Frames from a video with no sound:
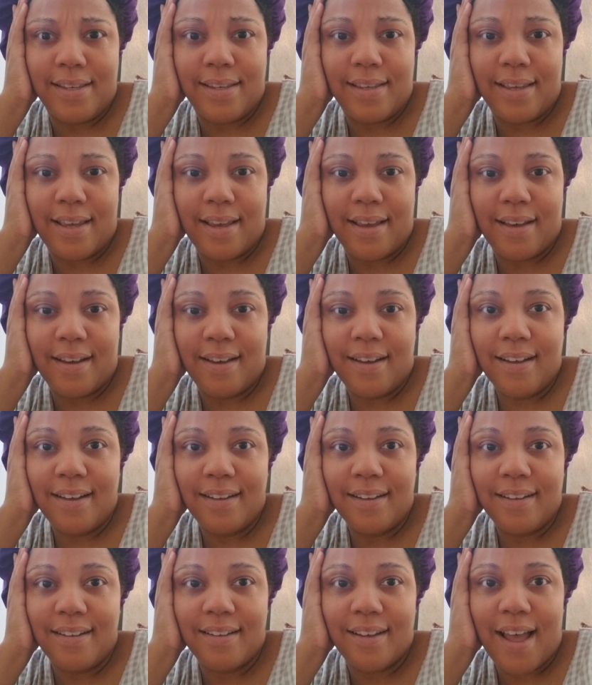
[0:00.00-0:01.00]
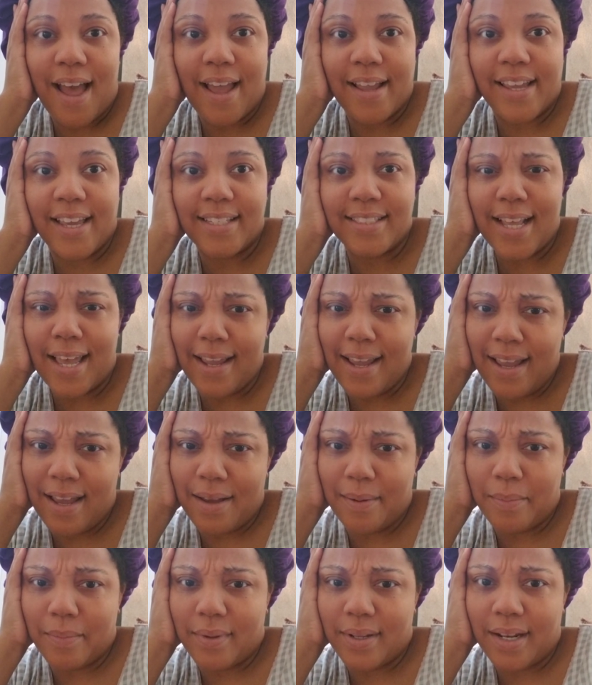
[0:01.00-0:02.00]
yeah, I guess I
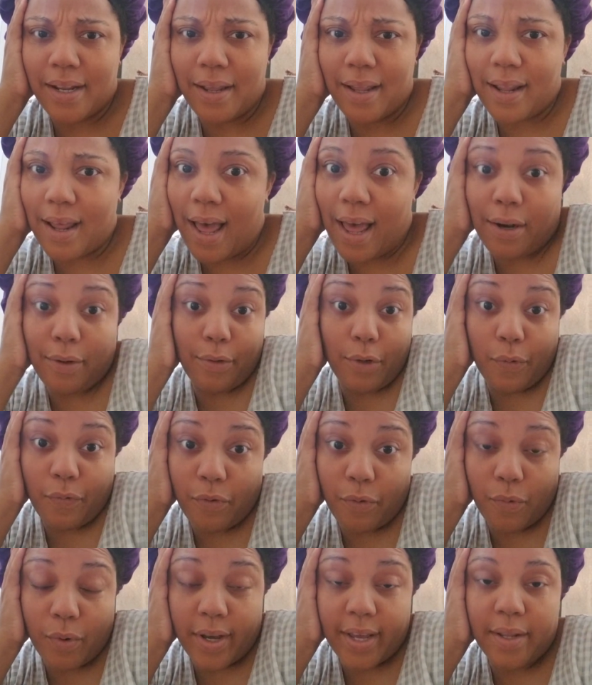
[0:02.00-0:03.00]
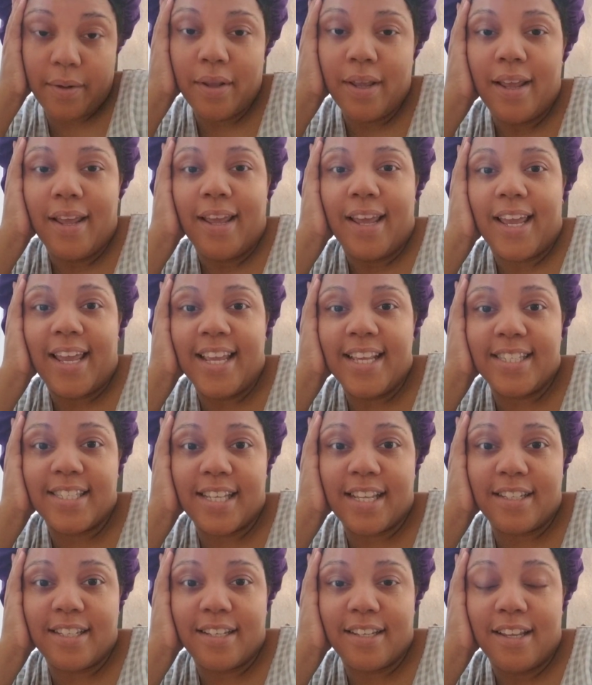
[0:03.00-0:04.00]
am. And I don't know for what. And he
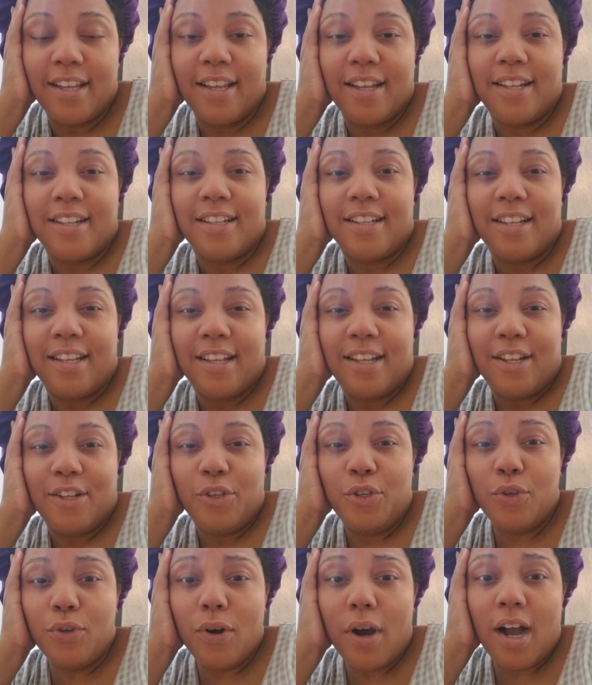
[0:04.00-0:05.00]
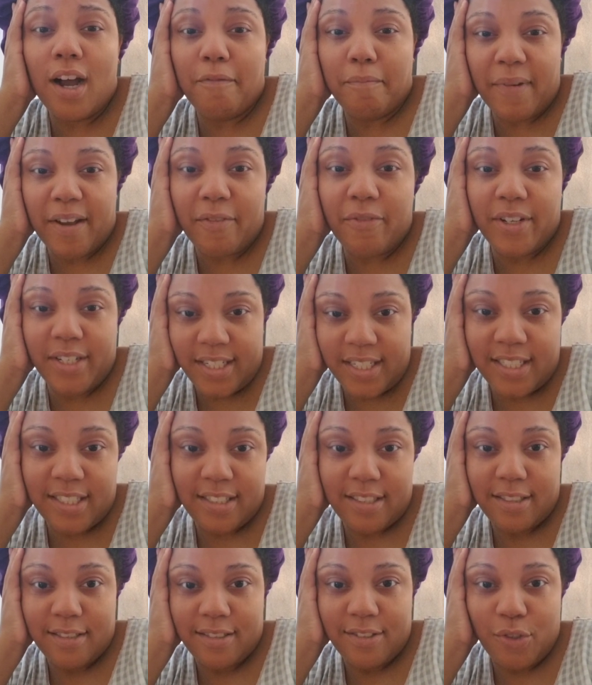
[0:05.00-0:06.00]
said, "You are my
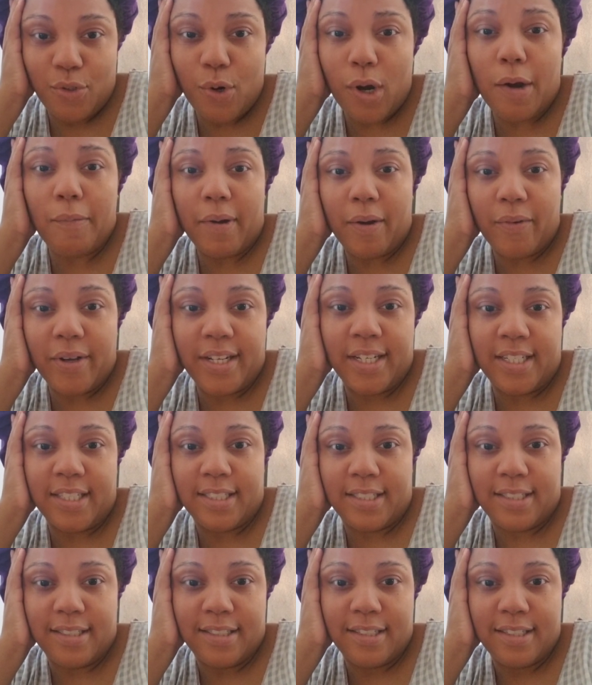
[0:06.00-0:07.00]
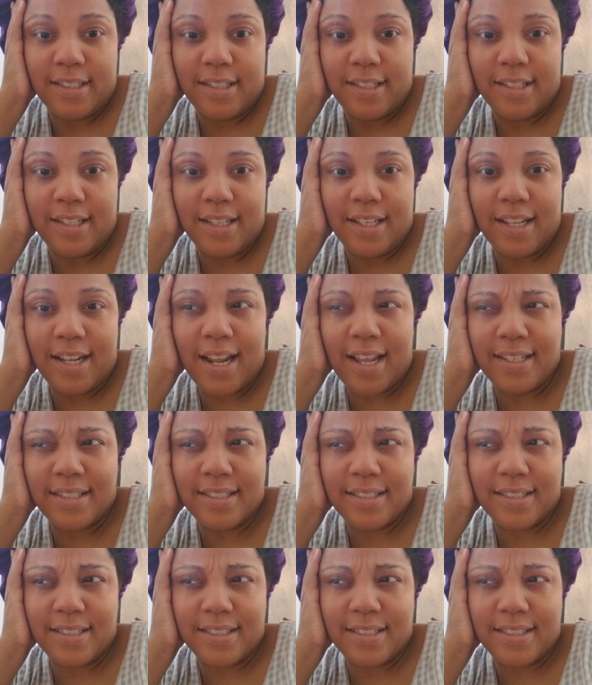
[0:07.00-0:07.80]
witness. You are my witness." And